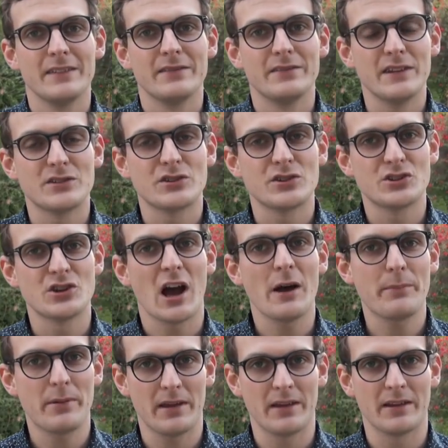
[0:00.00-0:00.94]
this
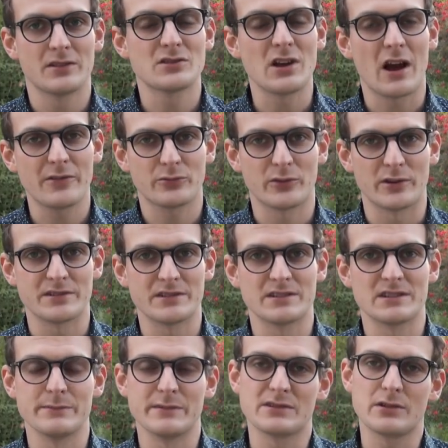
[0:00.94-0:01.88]
Shop-in software
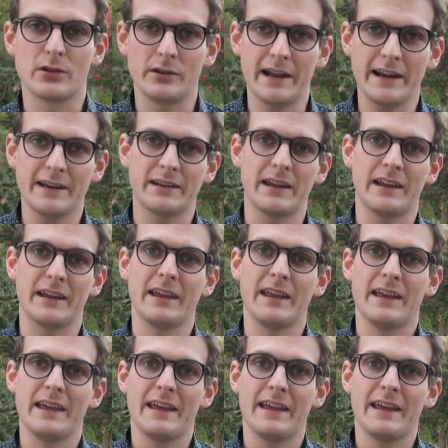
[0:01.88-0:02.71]
system is collecting